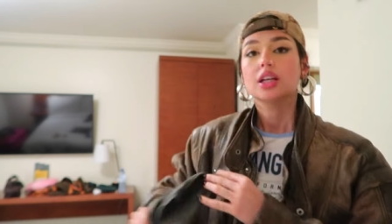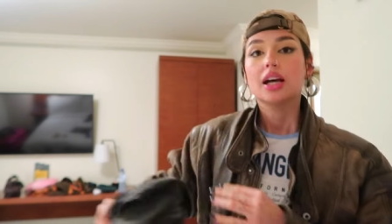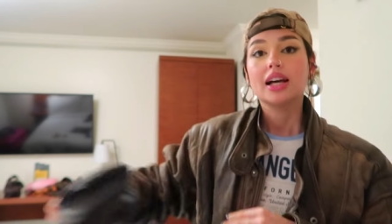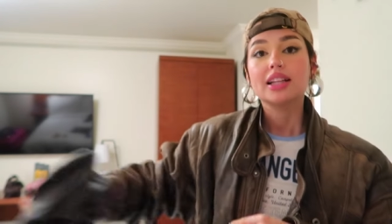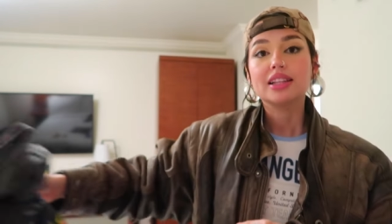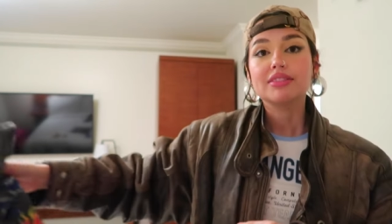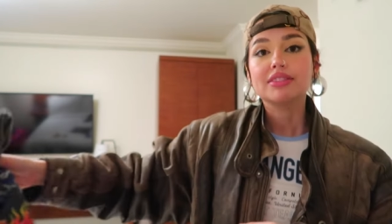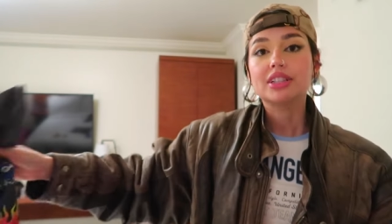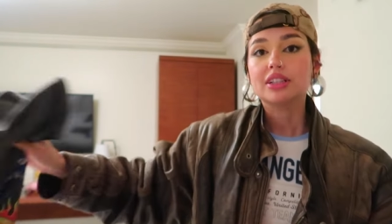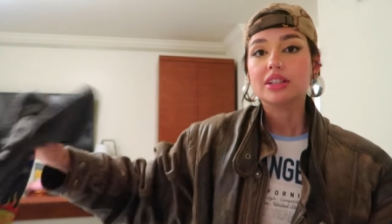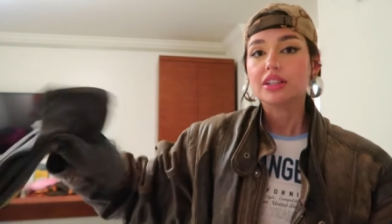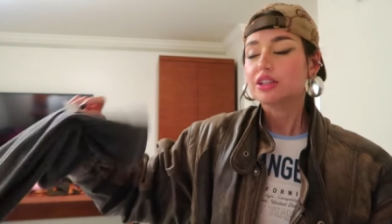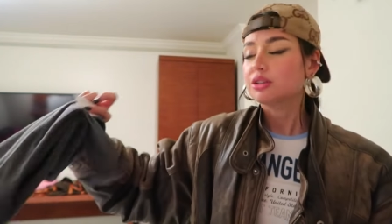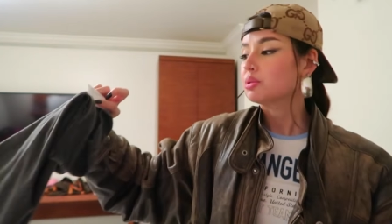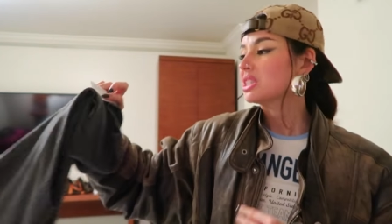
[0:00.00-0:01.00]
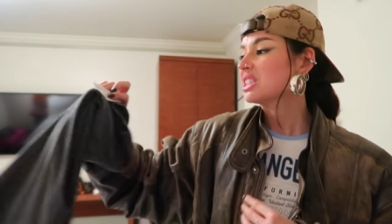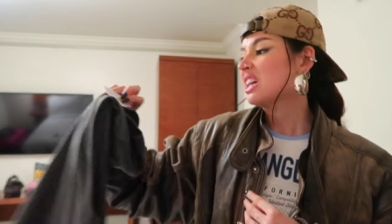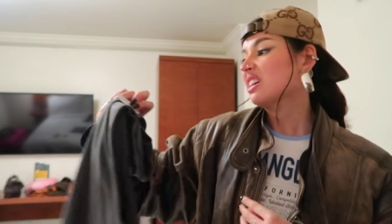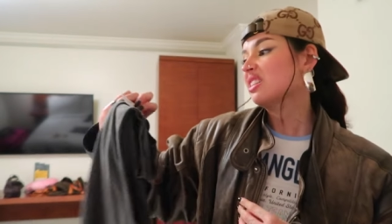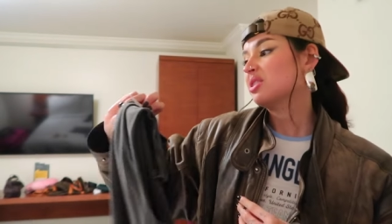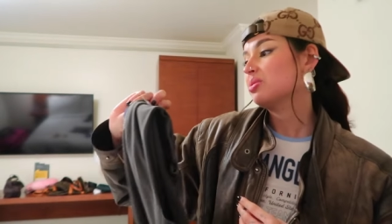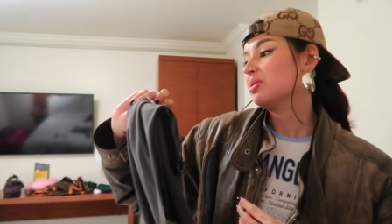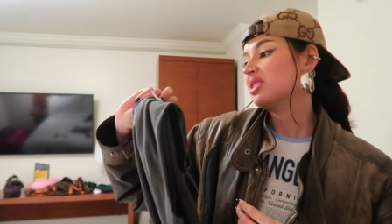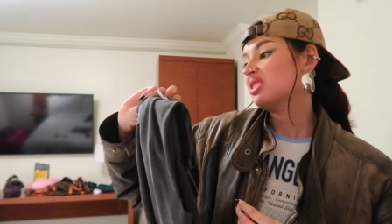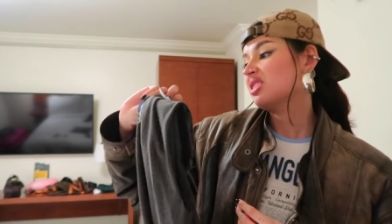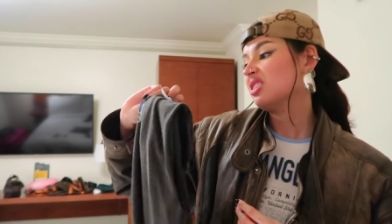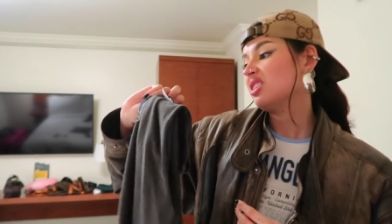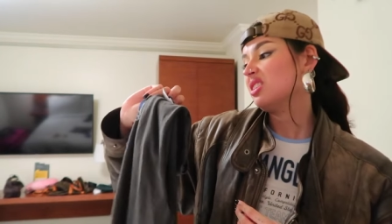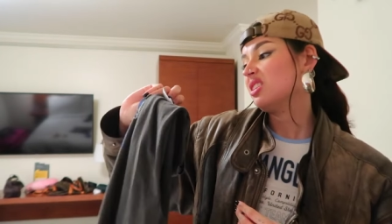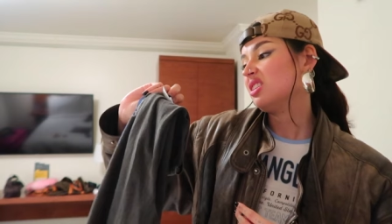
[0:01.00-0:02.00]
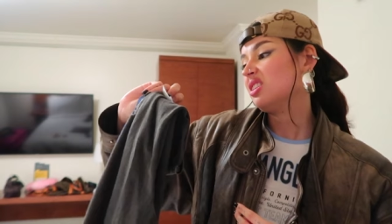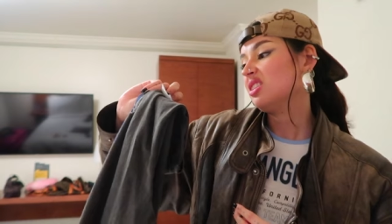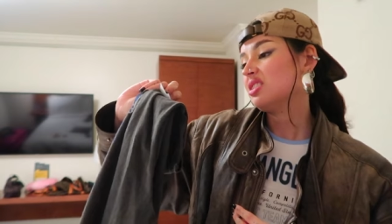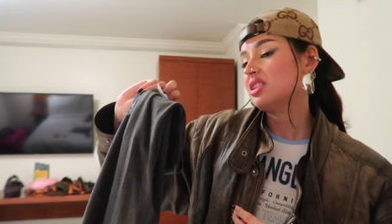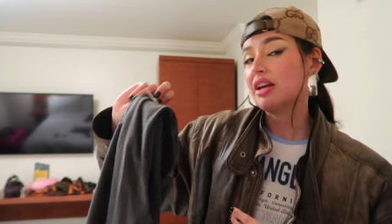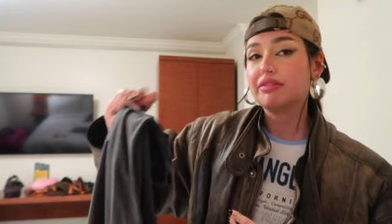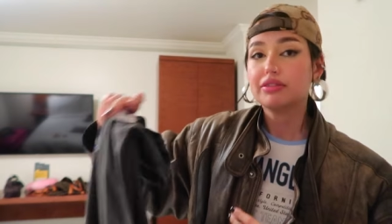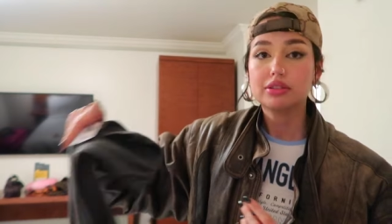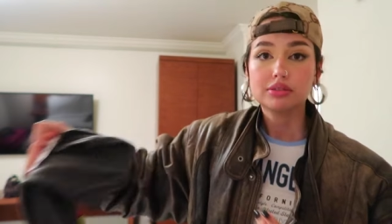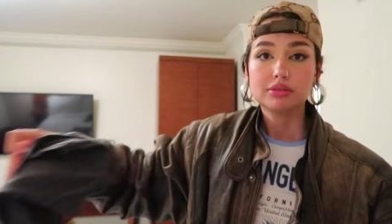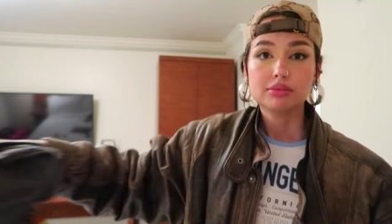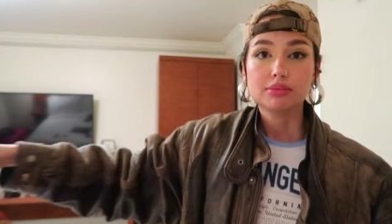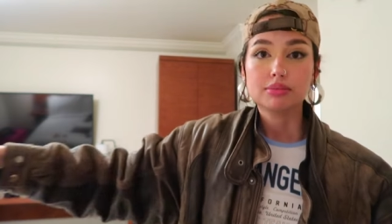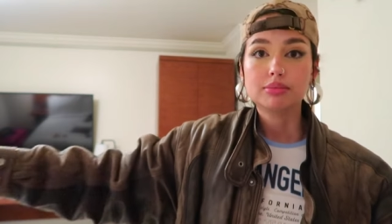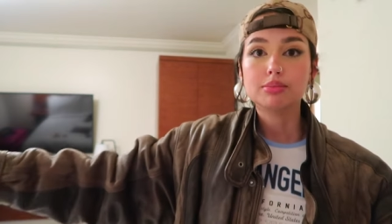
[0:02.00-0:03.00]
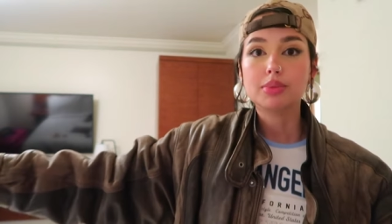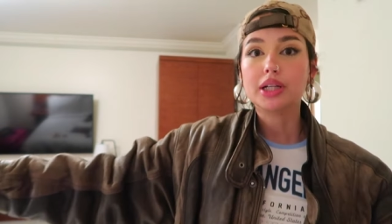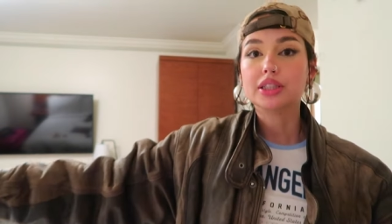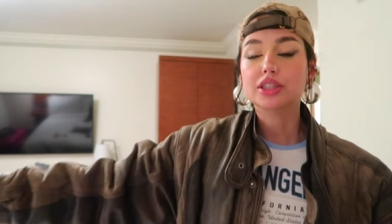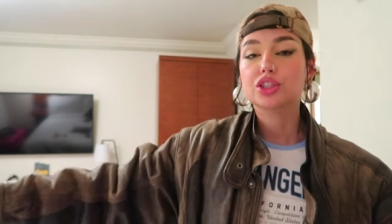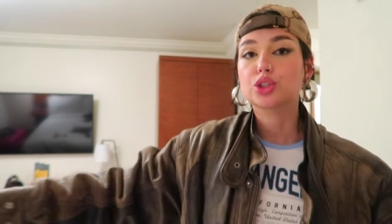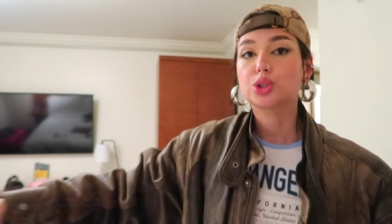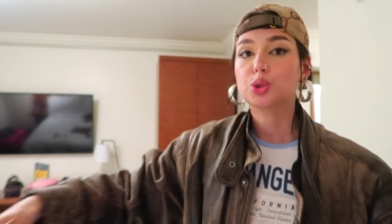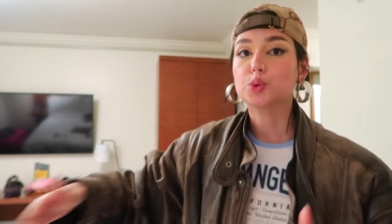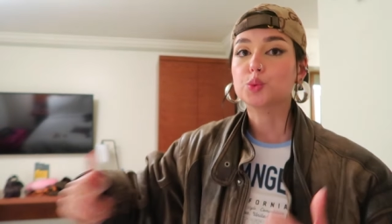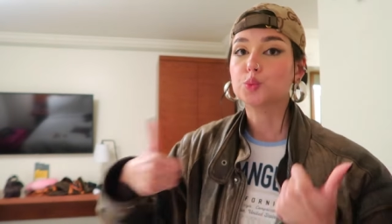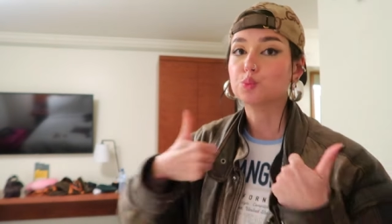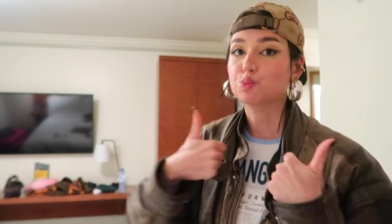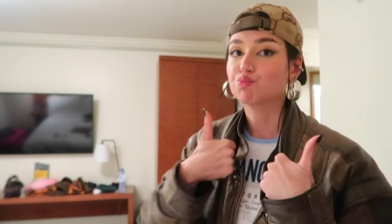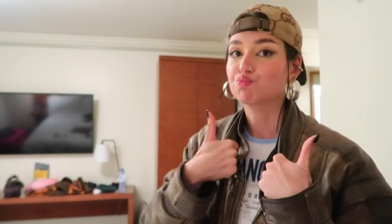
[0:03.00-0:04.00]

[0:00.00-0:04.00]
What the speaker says: I love that, and it was like 27 bucks, so.